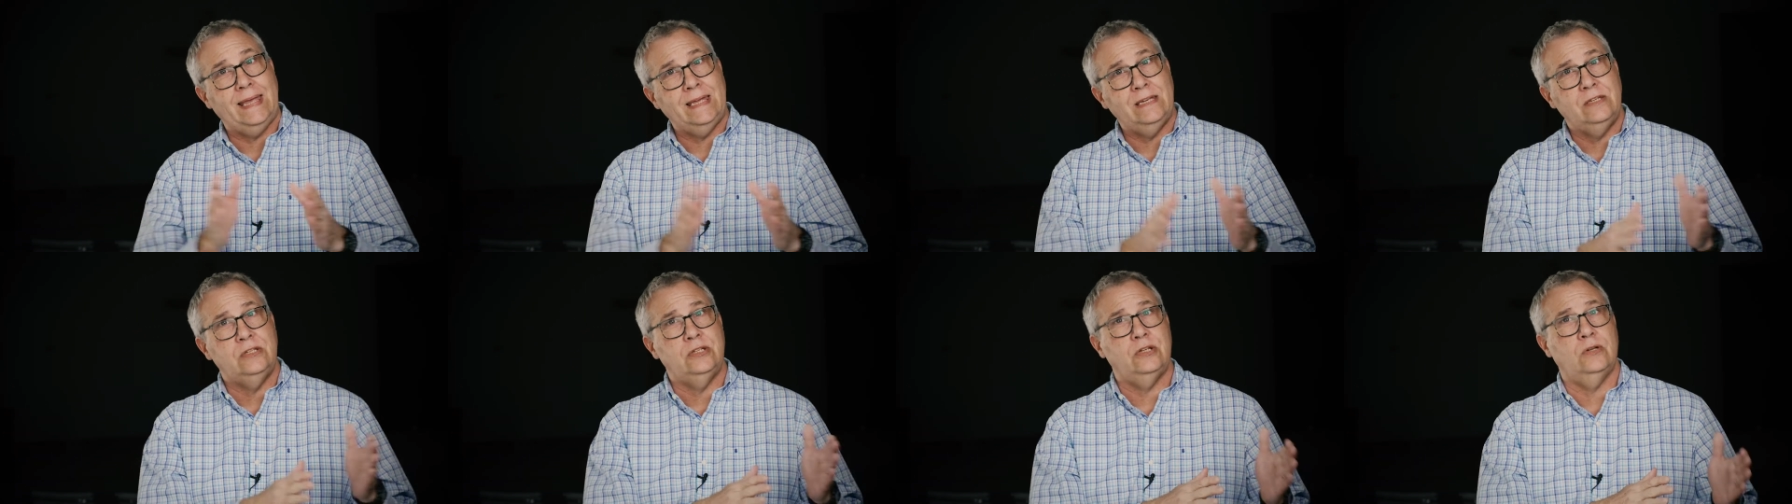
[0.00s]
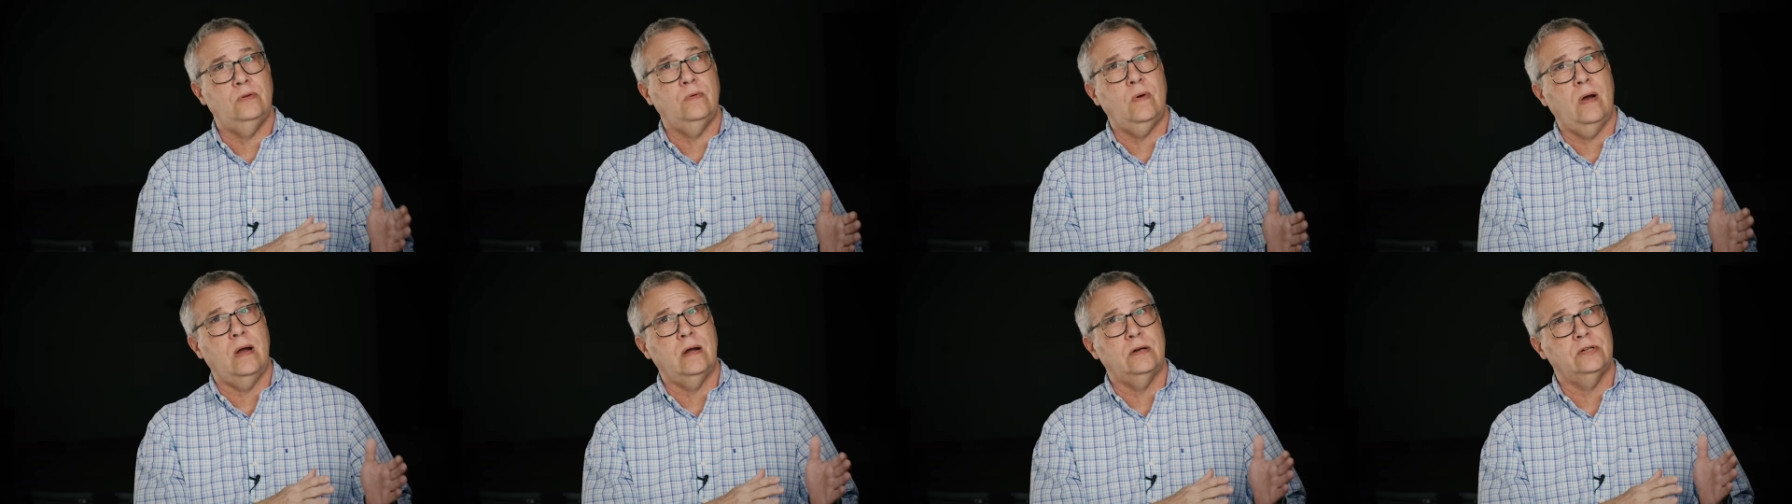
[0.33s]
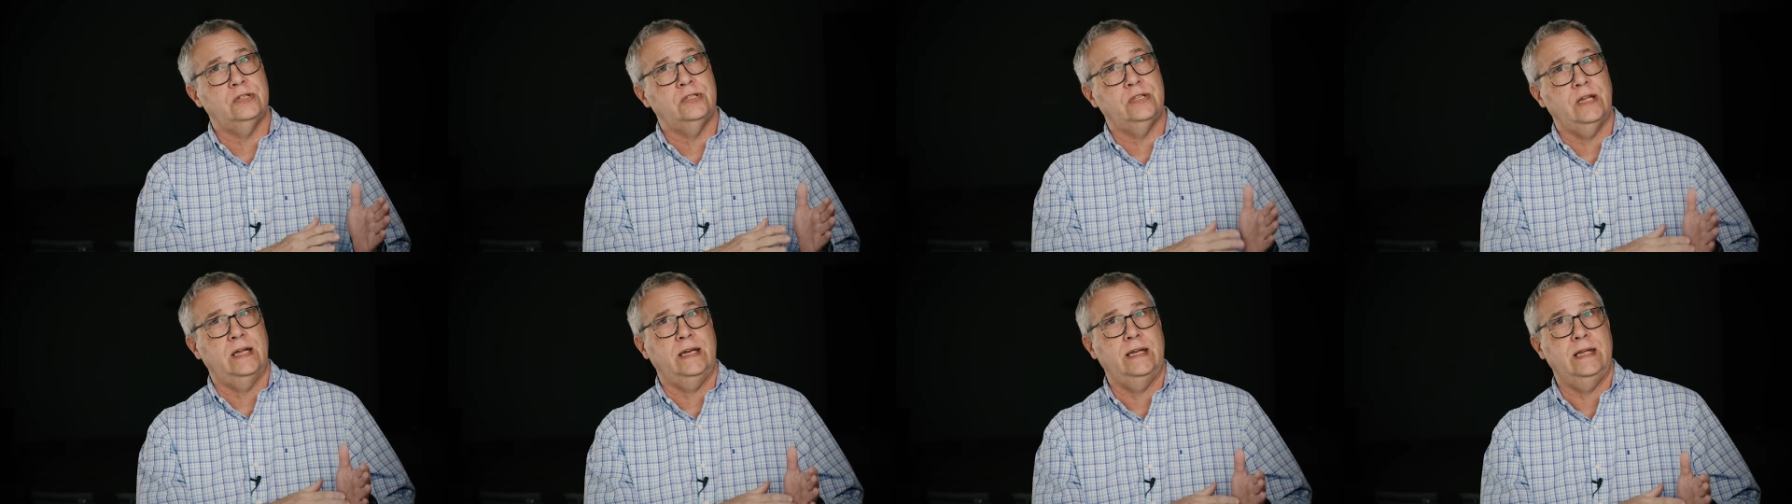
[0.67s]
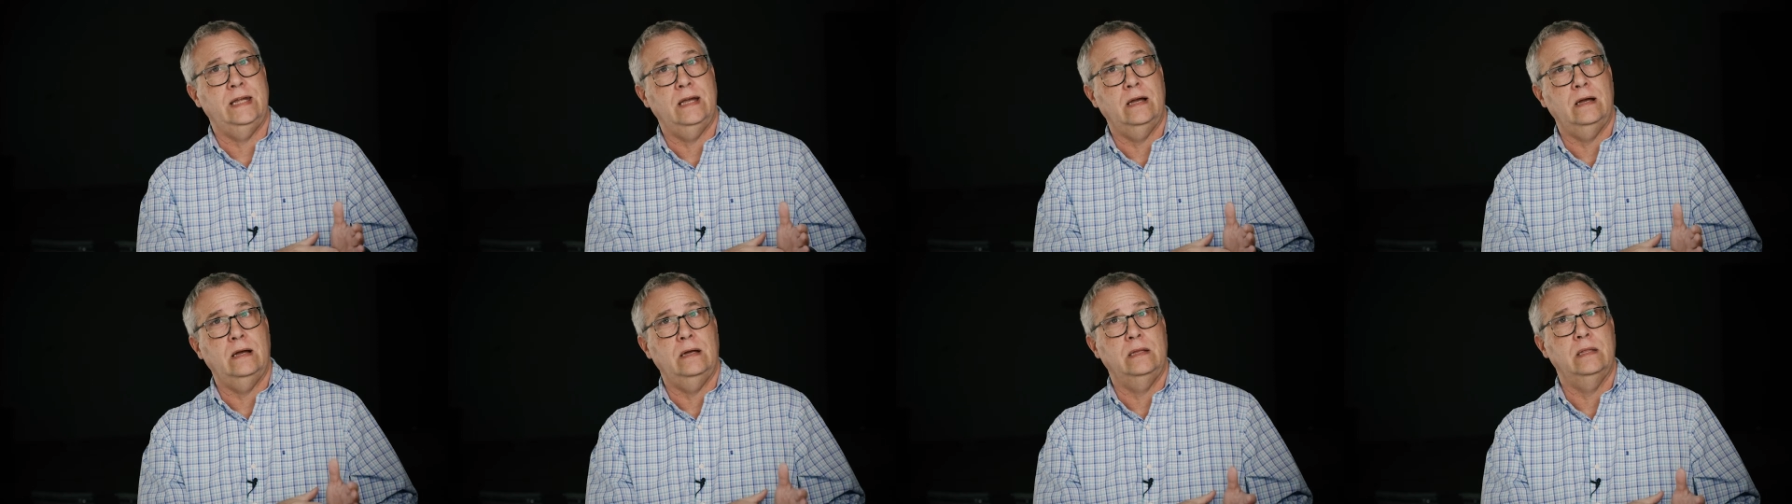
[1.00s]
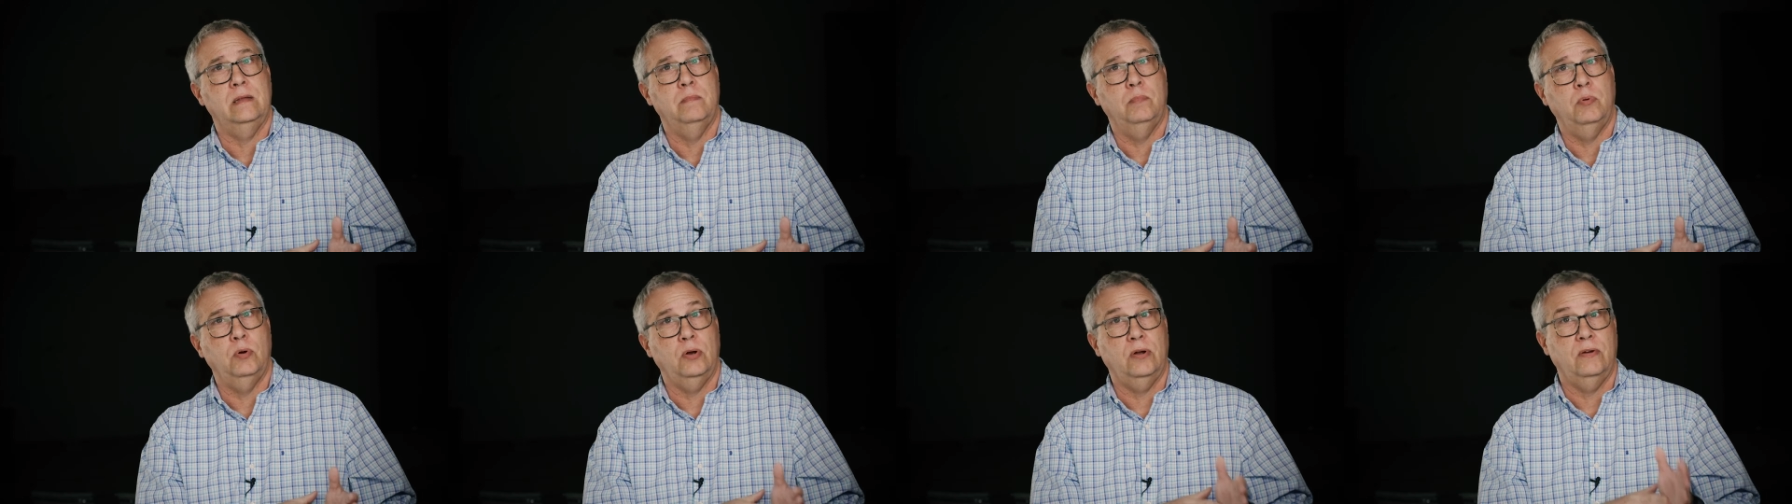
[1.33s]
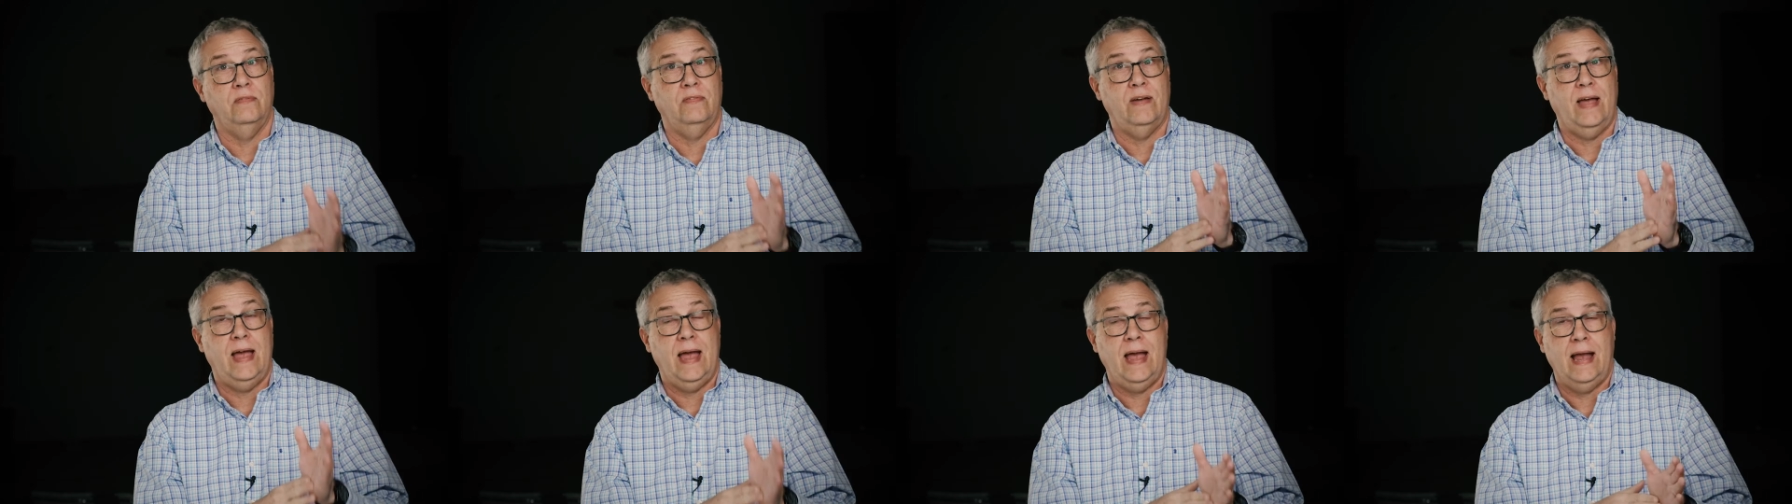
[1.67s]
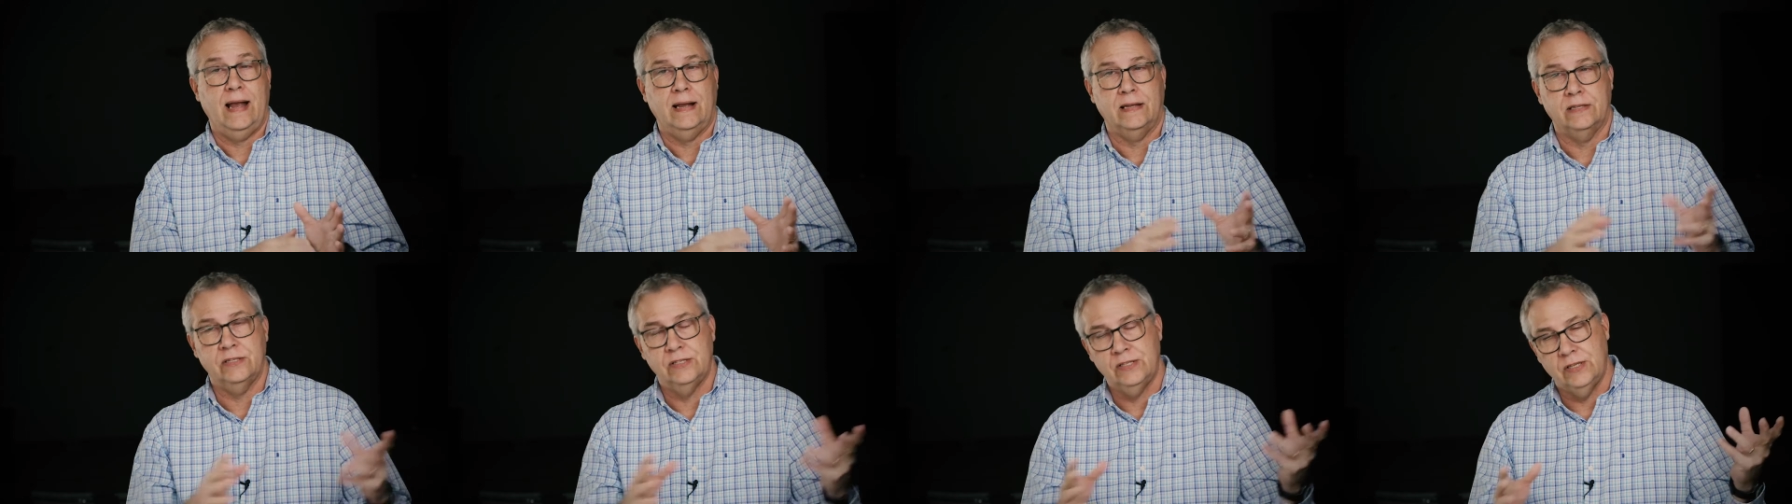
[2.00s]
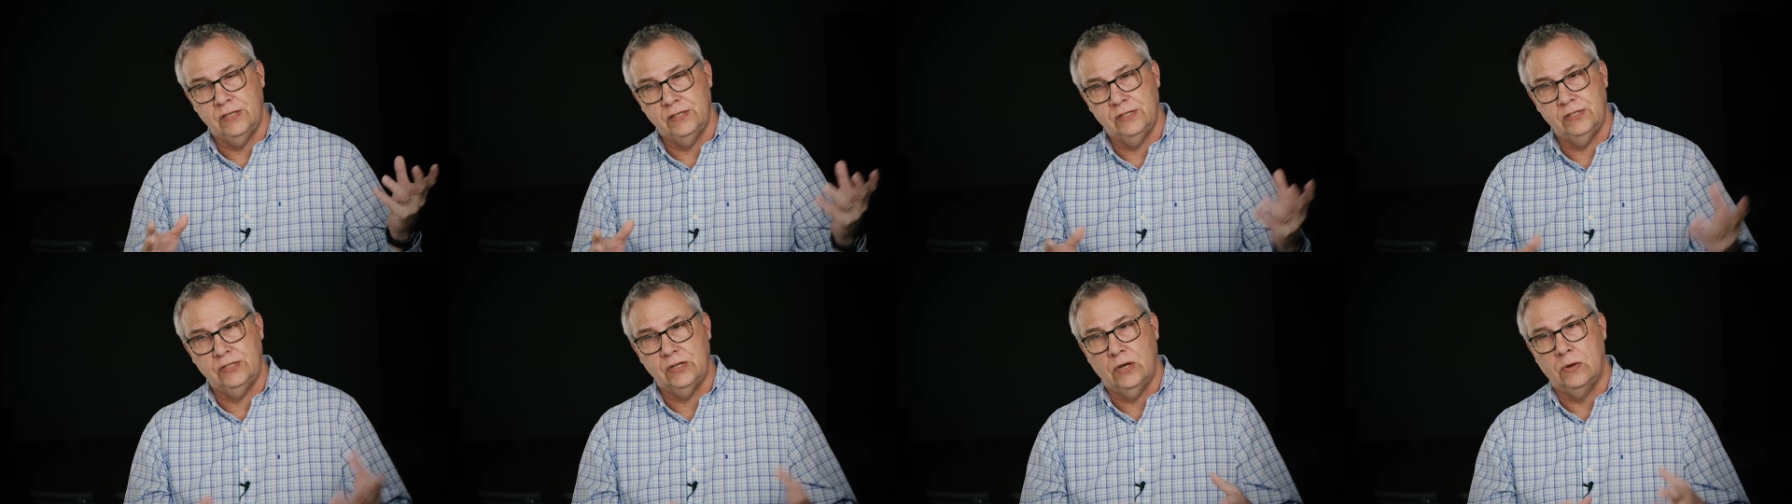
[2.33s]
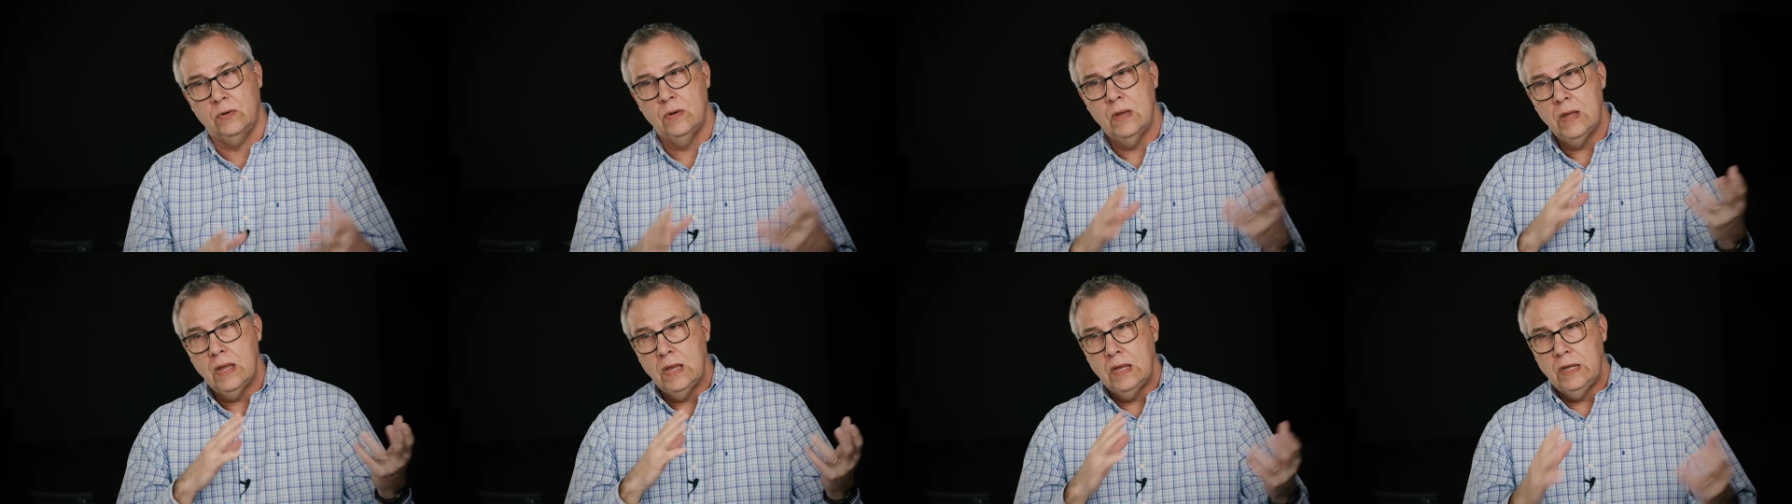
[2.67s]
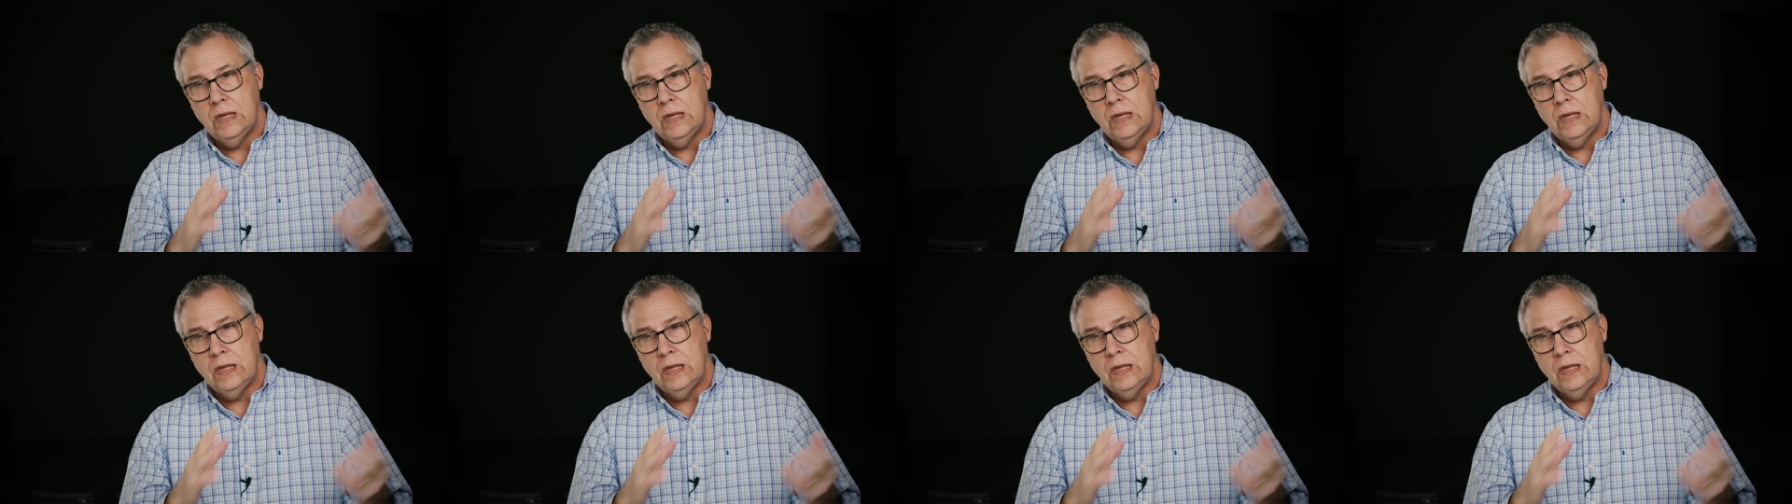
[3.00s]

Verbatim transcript: into our study on the book of Acts. And so